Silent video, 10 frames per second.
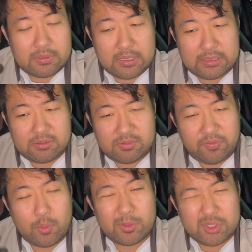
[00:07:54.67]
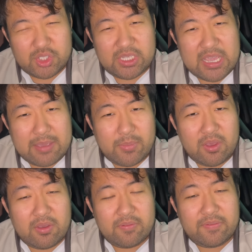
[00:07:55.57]
uh, former G M
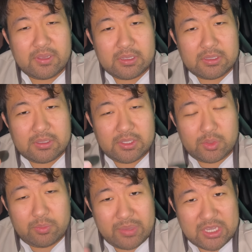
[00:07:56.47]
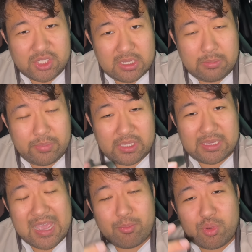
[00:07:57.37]
of NIO in Beijing, but he
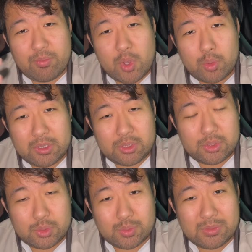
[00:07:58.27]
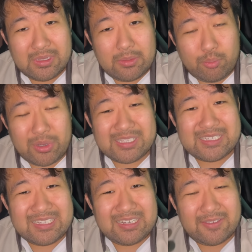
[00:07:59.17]
got promoted to
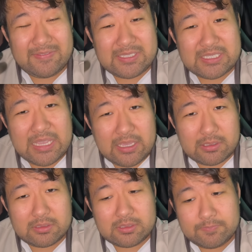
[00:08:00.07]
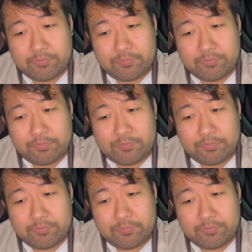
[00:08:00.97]
president of sales